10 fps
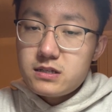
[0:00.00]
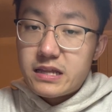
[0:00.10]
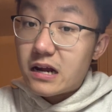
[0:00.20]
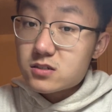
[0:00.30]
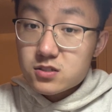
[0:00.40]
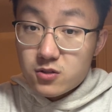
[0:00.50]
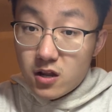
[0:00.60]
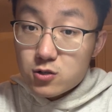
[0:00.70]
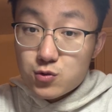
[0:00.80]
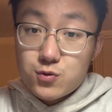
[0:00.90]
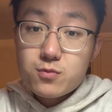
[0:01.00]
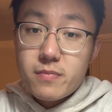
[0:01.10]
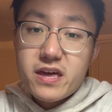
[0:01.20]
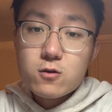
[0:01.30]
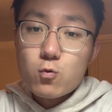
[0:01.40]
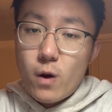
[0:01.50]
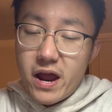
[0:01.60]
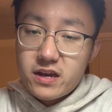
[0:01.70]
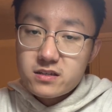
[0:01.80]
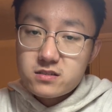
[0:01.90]
Like there are two main
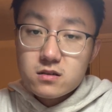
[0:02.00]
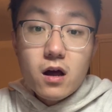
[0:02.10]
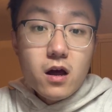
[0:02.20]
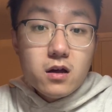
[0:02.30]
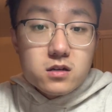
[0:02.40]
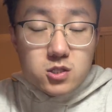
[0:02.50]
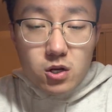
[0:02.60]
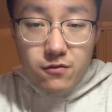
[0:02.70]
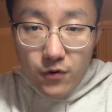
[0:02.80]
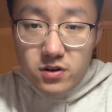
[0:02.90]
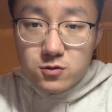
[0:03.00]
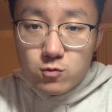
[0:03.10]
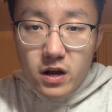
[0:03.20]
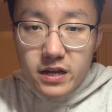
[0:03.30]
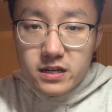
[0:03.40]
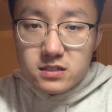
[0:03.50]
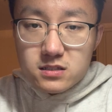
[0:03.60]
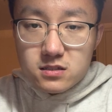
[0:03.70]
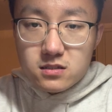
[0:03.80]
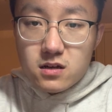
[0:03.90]
ways. So the first way
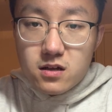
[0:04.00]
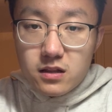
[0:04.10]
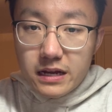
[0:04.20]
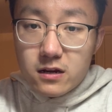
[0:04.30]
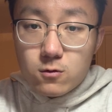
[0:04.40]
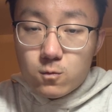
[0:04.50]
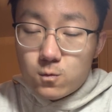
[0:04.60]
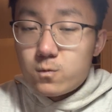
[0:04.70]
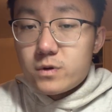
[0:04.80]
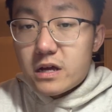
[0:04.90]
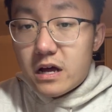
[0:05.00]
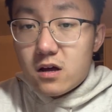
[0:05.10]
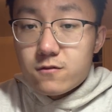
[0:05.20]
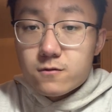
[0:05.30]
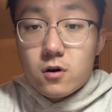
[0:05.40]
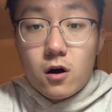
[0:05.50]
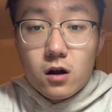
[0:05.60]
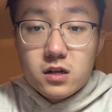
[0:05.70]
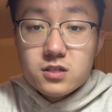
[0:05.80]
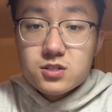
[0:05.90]
is like we have
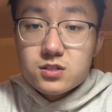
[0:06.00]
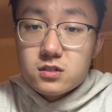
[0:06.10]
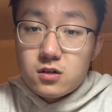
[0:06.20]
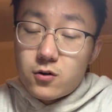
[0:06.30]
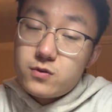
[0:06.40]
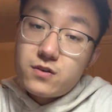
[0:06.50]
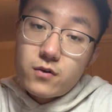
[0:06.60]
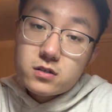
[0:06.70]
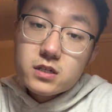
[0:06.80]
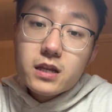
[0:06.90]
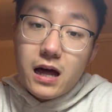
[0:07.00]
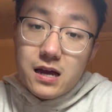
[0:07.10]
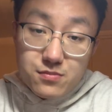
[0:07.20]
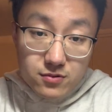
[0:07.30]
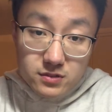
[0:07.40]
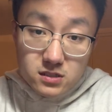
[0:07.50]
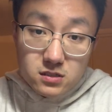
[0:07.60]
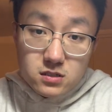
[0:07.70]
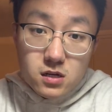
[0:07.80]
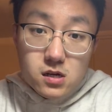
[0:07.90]
college or university
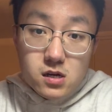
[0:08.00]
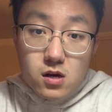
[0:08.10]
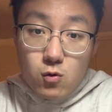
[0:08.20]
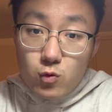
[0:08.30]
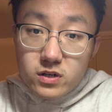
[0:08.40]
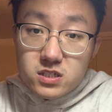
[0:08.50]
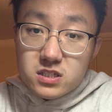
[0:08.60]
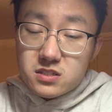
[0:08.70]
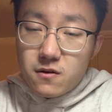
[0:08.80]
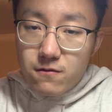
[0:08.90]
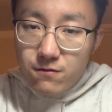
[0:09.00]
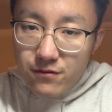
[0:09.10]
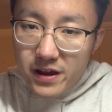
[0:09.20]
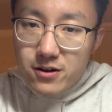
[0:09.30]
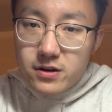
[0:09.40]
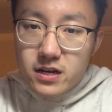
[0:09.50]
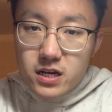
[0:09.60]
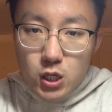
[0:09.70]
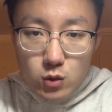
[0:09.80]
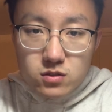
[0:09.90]
libraries, which is very
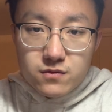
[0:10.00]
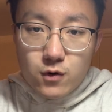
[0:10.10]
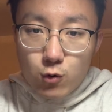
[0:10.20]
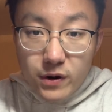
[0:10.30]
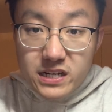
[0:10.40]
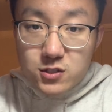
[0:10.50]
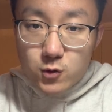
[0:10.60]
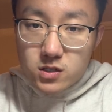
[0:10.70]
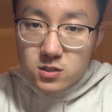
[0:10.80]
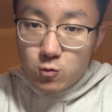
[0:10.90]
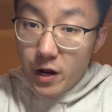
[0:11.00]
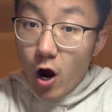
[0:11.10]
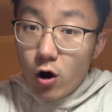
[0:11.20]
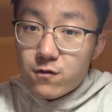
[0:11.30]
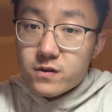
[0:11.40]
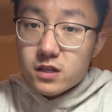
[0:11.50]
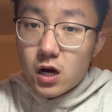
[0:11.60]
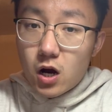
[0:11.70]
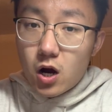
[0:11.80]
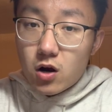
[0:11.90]
useful resource we often
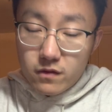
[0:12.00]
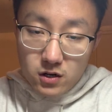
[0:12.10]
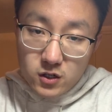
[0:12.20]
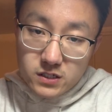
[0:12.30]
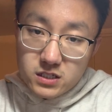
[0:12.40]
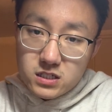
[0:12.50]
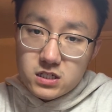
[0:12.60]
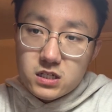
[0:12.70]
overlook.